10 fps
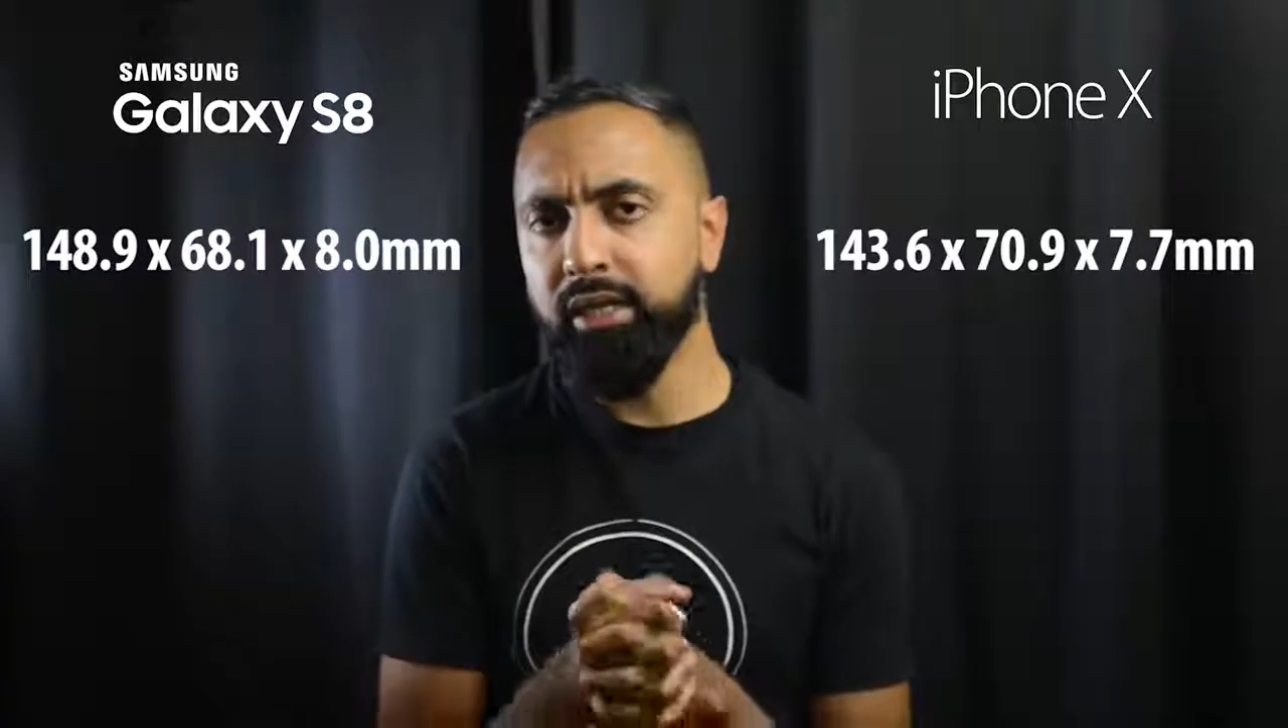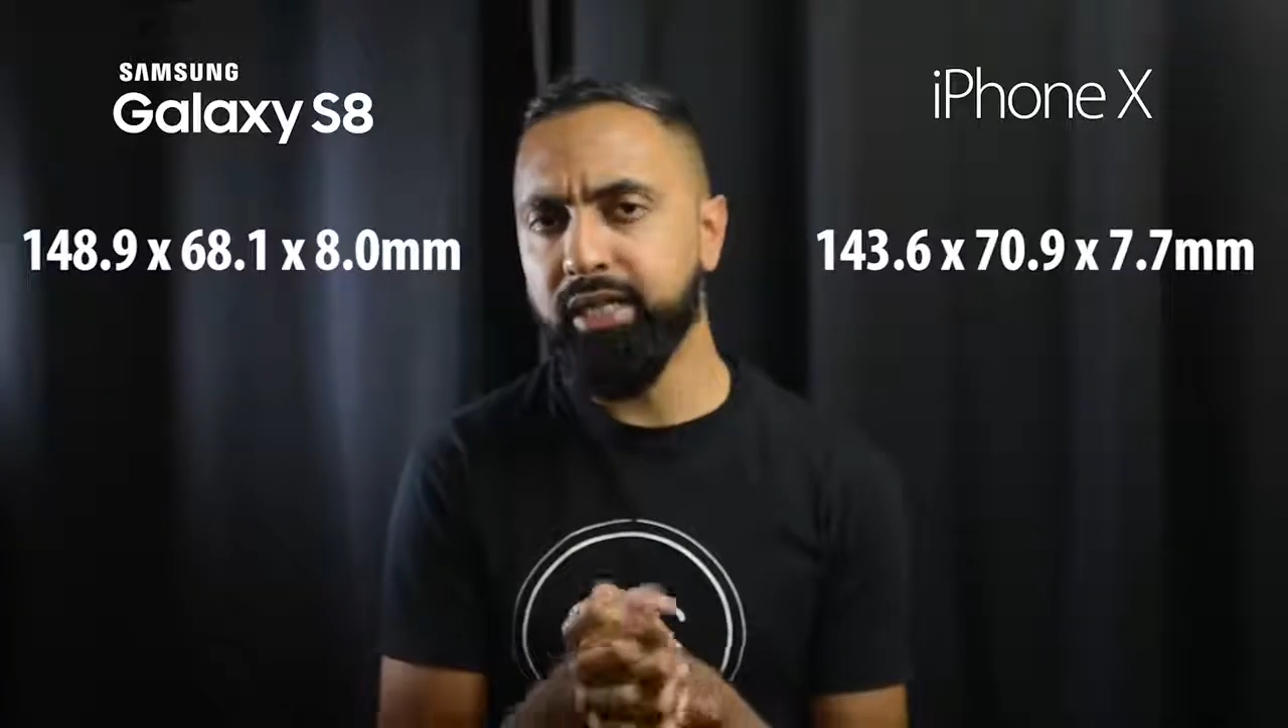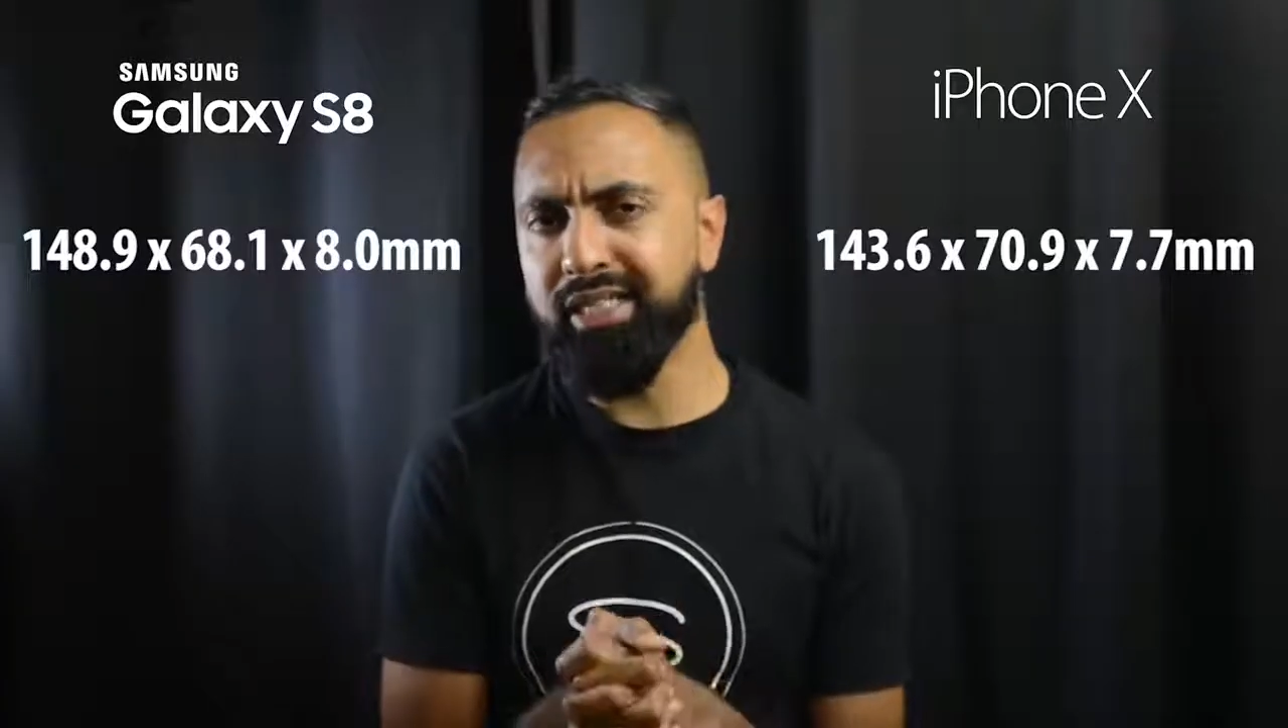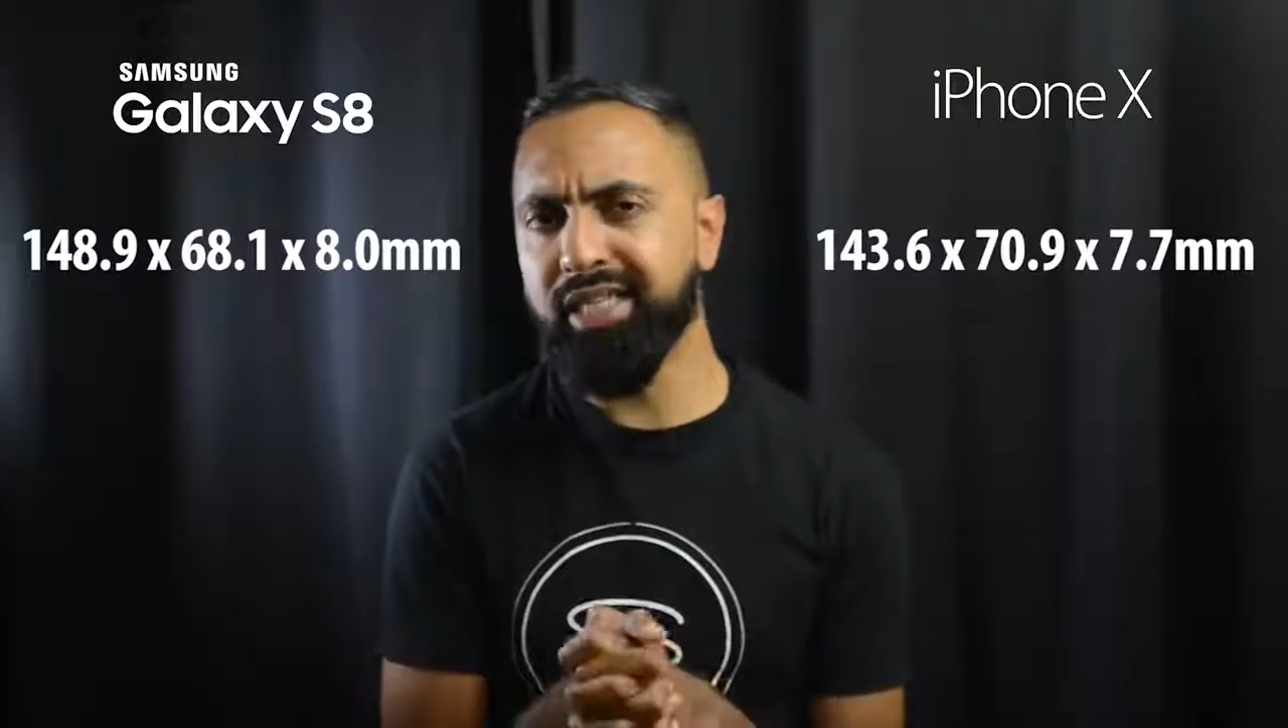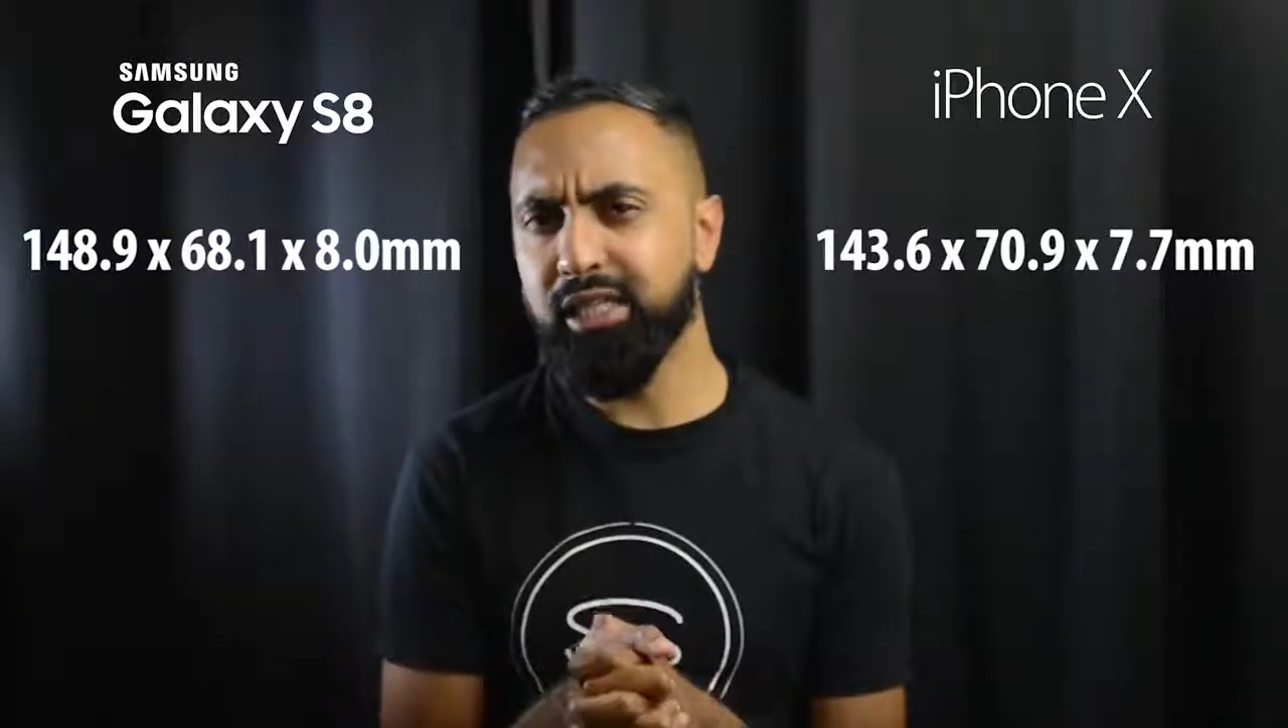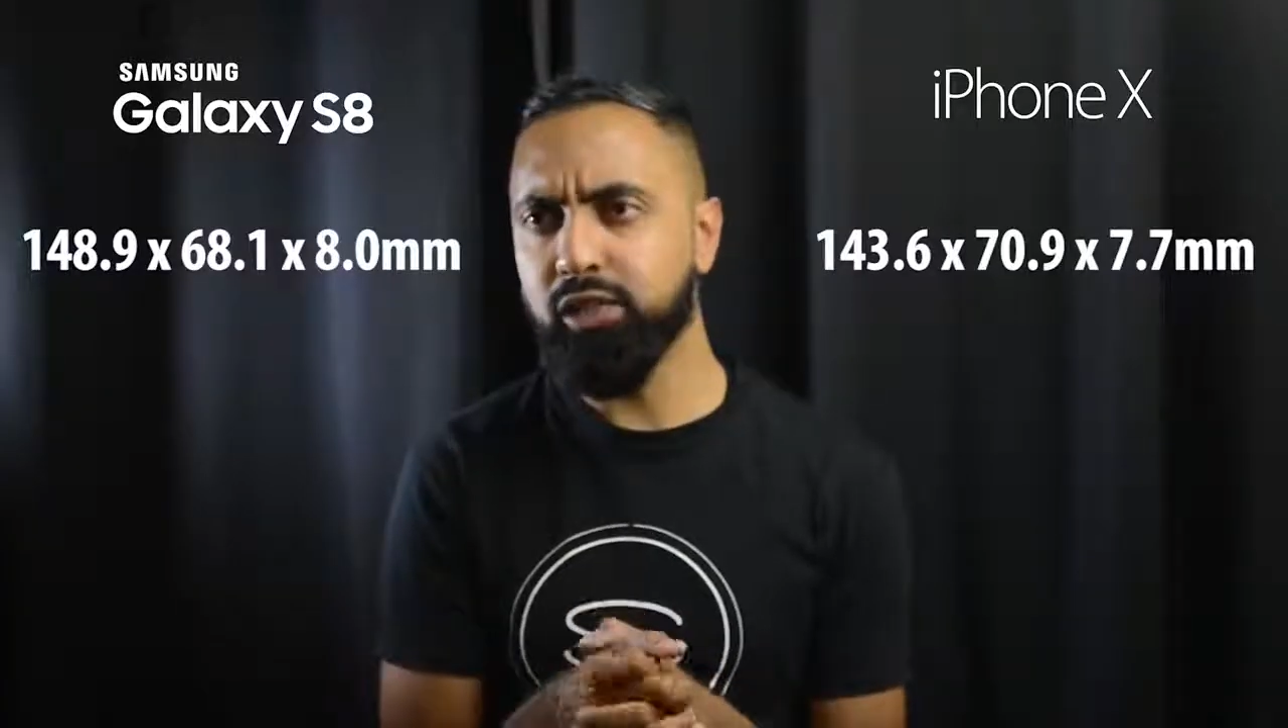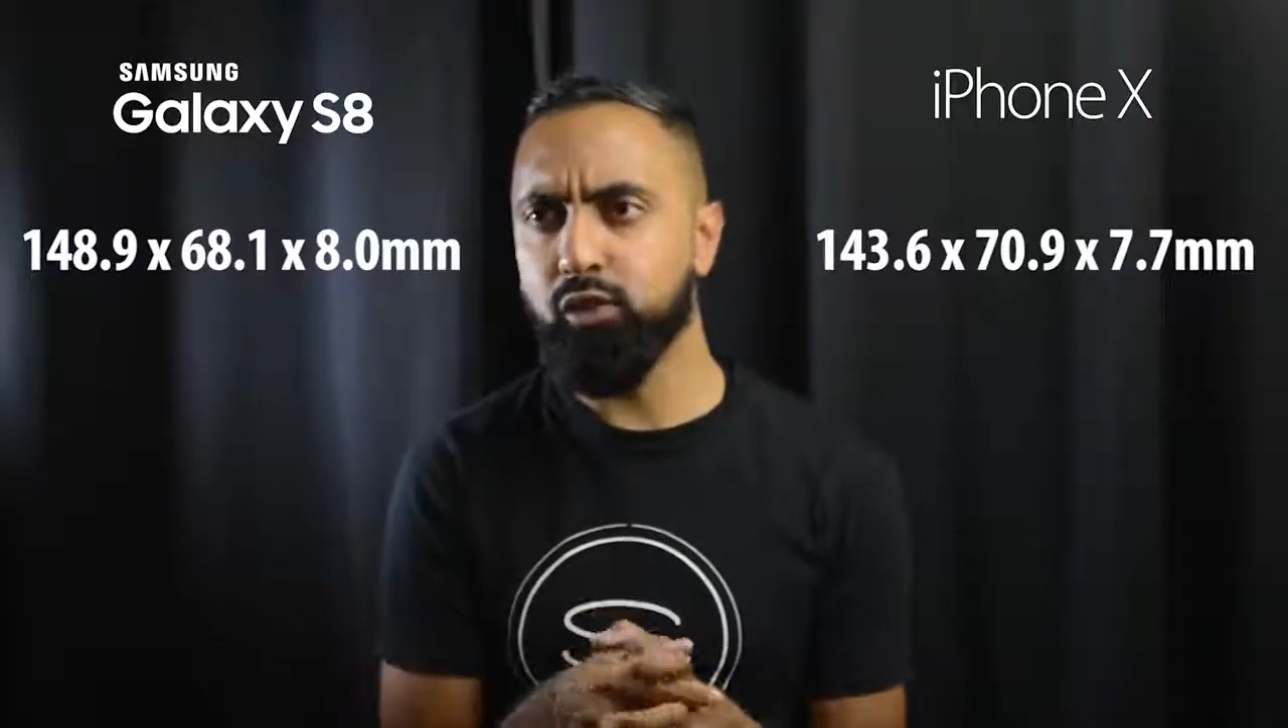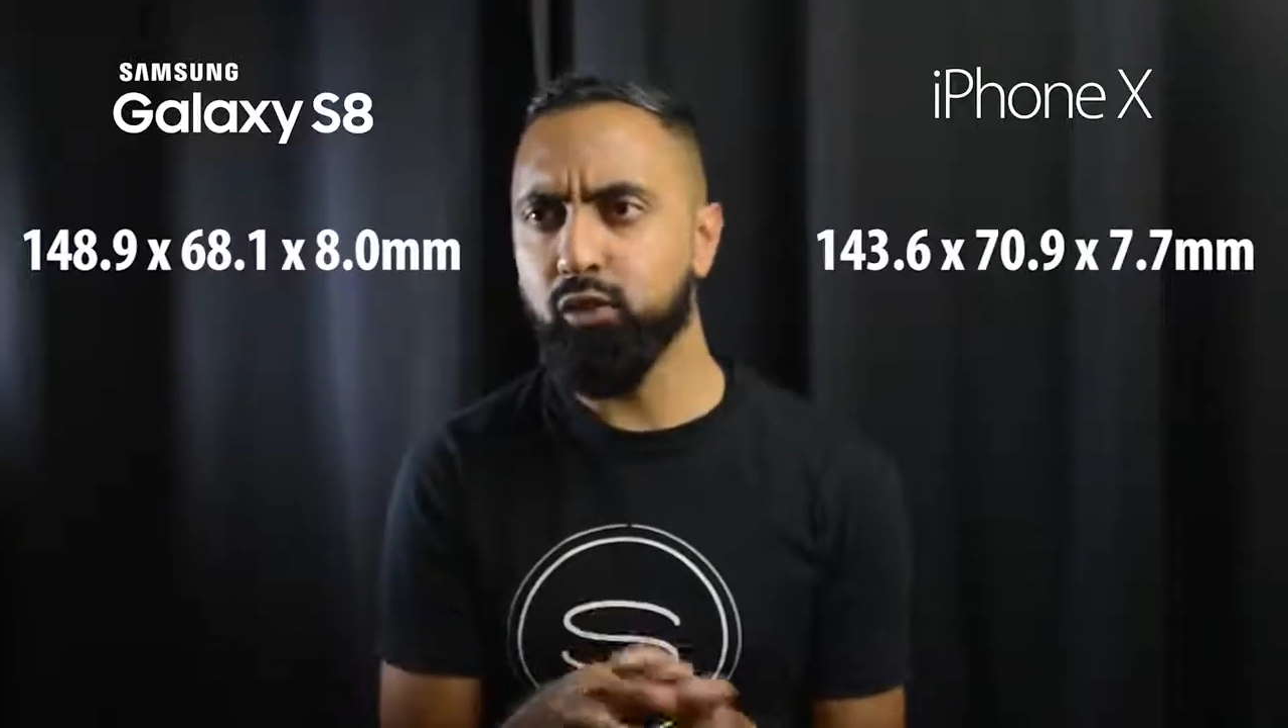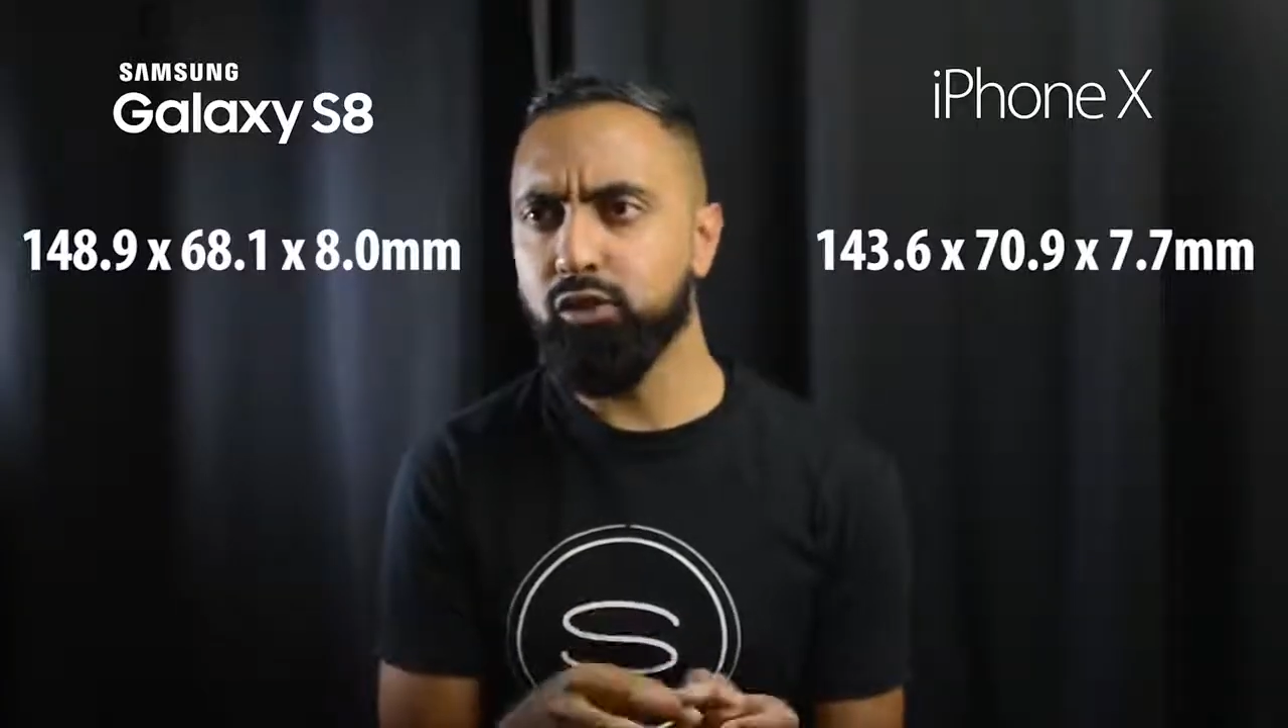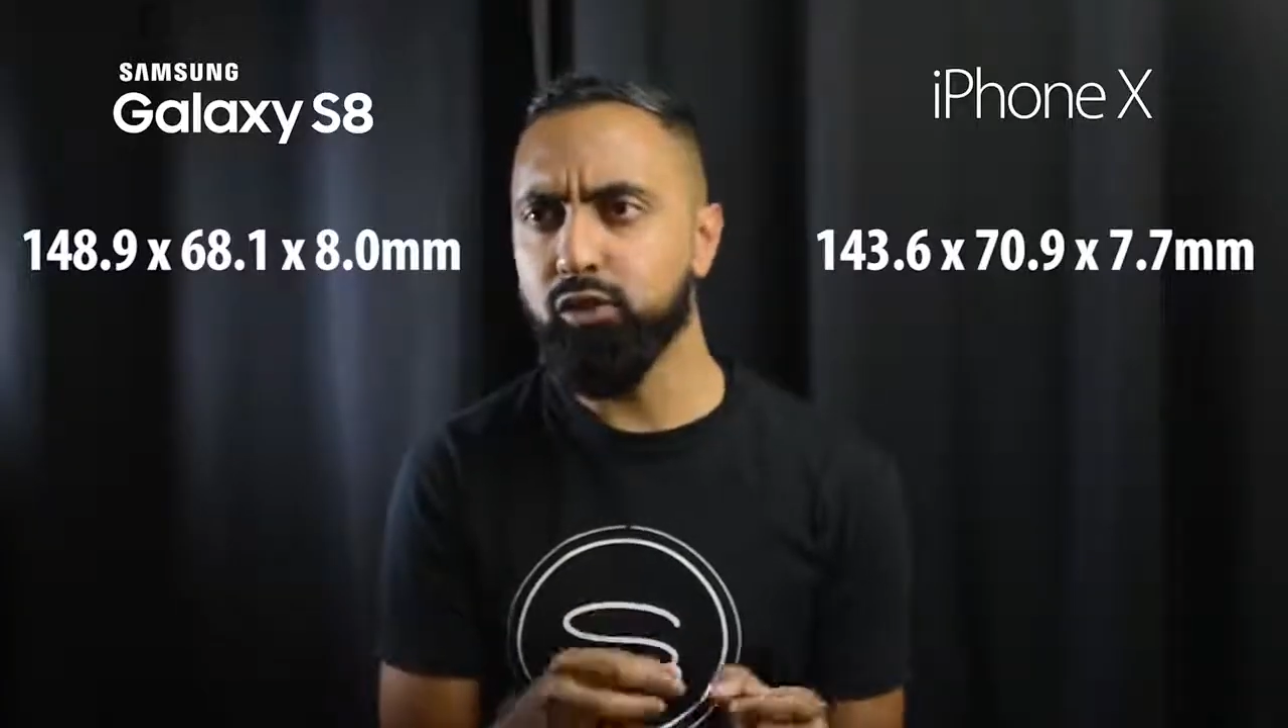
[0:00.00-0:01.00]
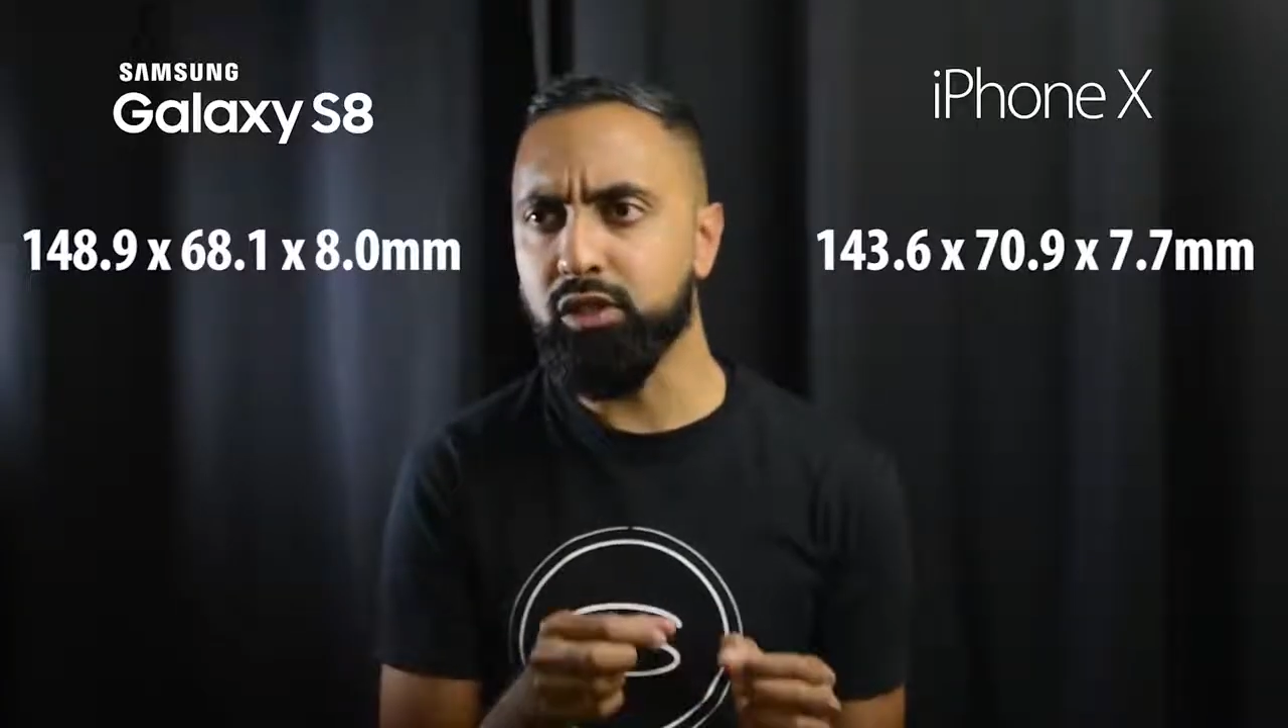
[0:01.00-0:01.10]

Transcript: The S8 is also